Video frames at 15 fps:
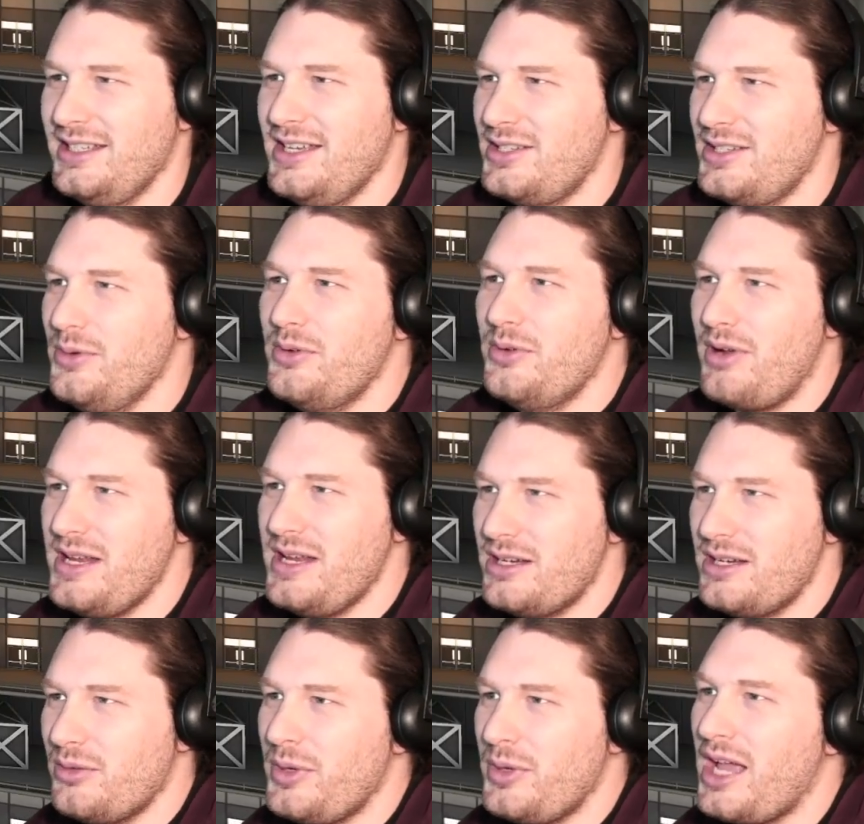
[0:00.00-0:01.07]
So right
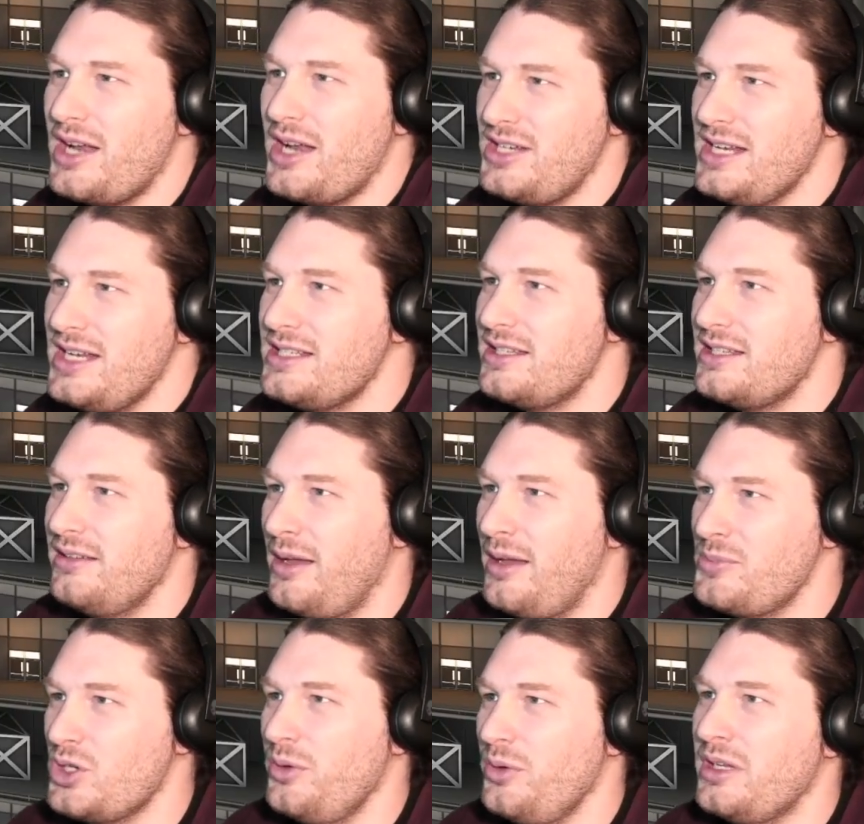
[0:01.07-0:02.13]
here we got to change. I'm
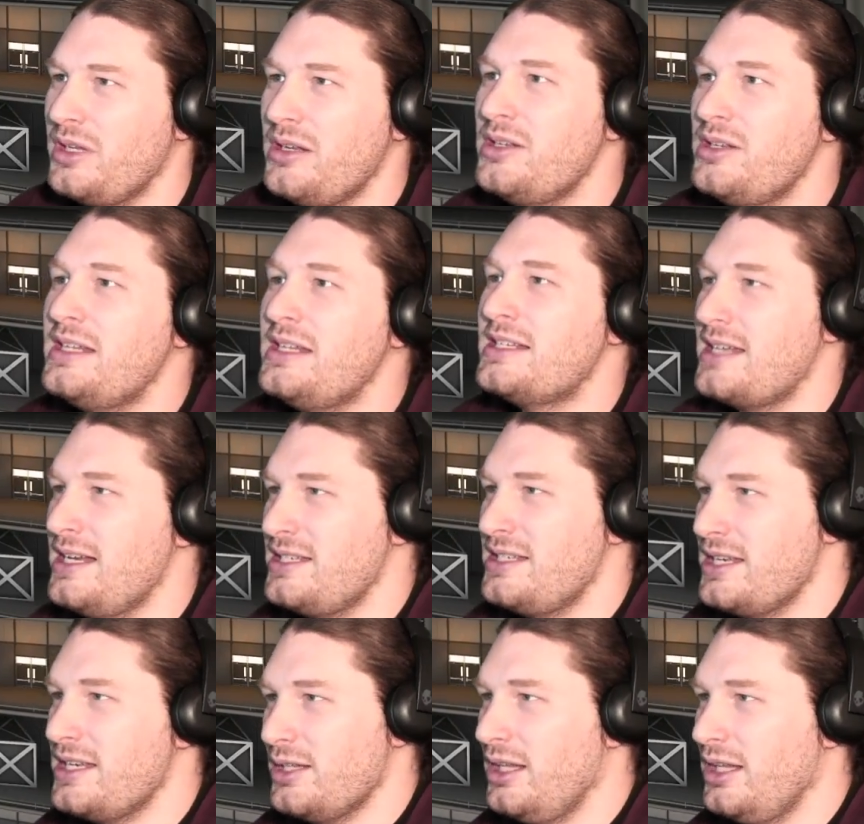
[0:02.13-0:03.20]
showing that you need to change
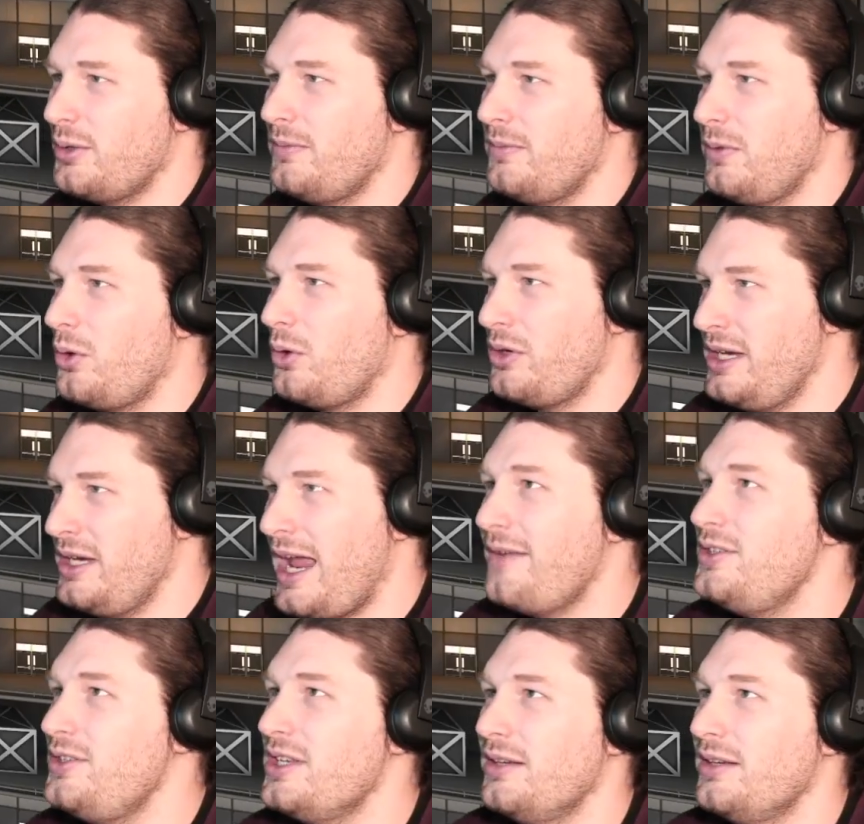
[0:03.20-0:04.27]
it to liquid fluorine
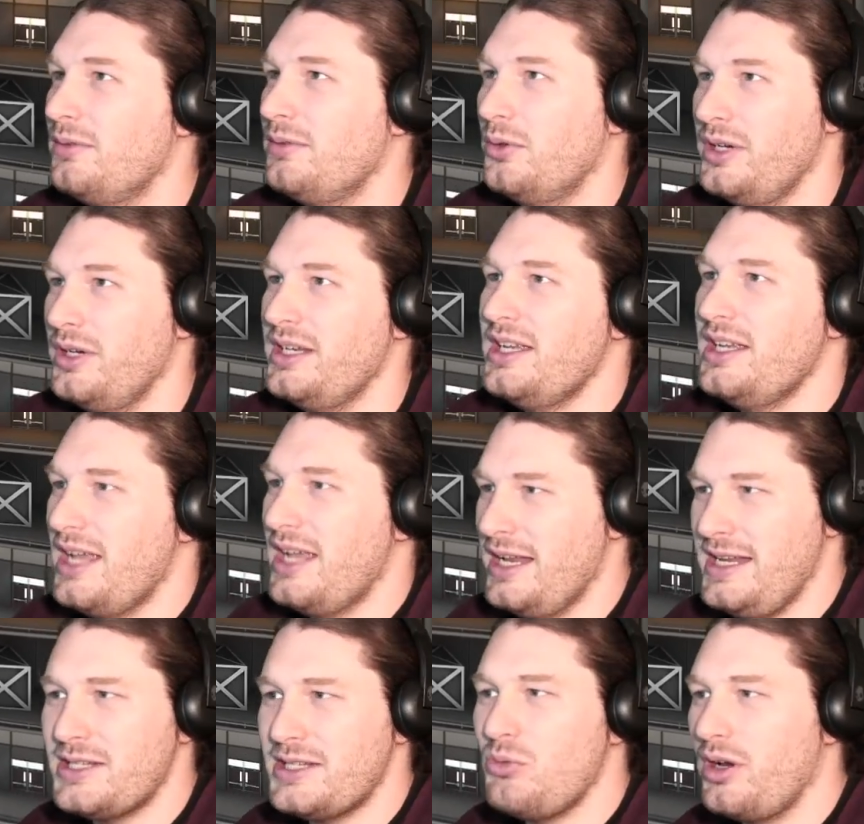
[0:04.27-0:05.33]
after you get to fluorine, and
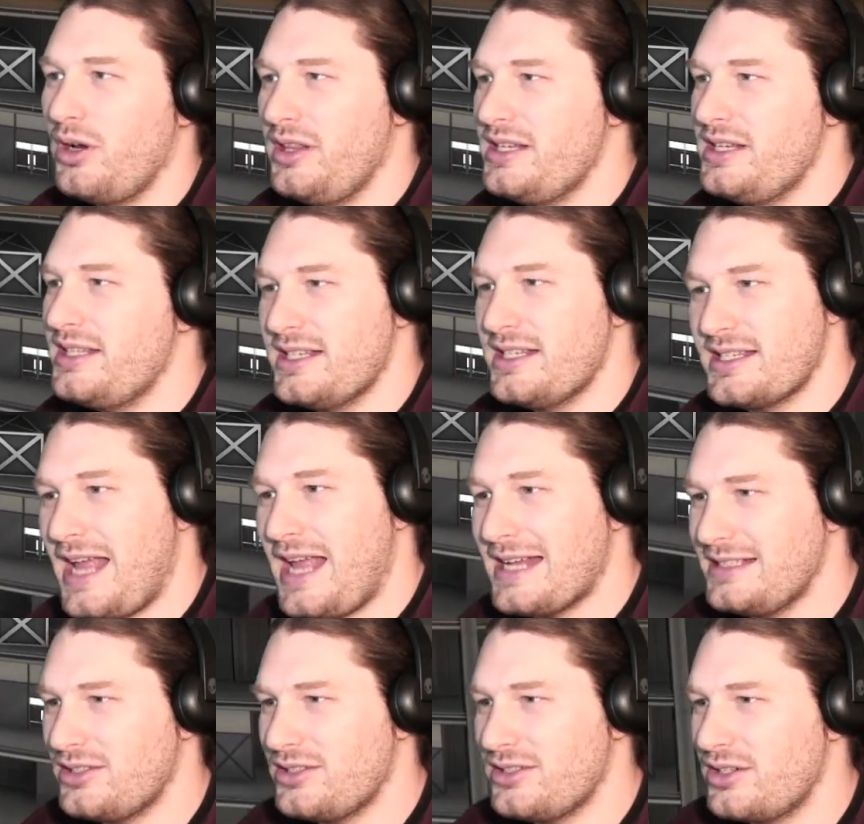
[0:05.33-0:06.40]
each one of these things
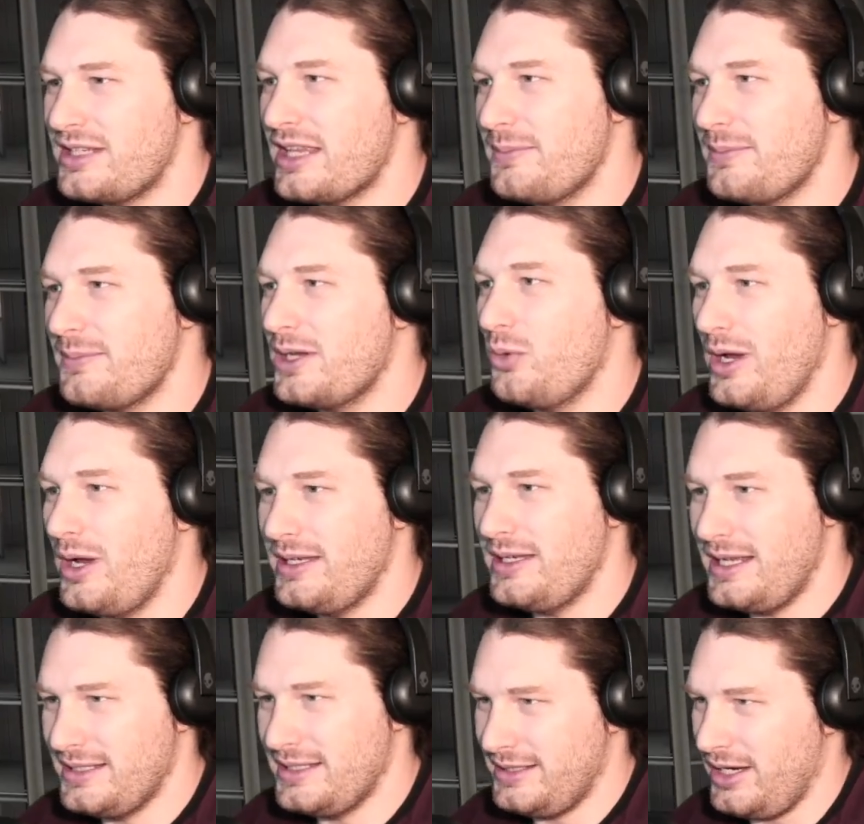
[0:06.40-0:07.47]
actually turns out to be quite
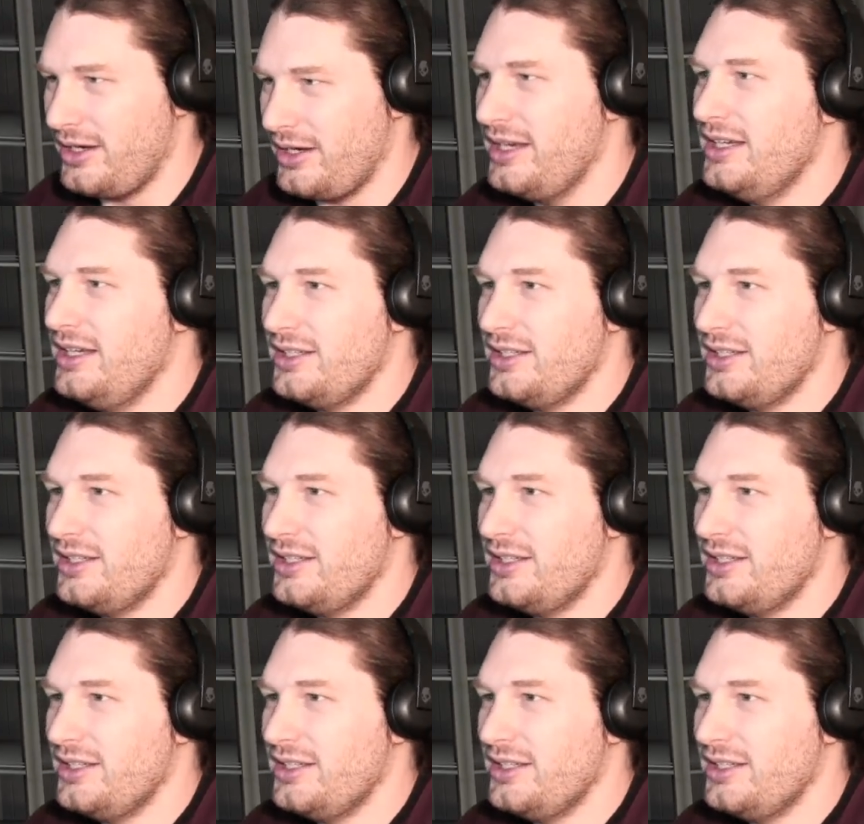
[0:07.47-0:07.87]
necessary.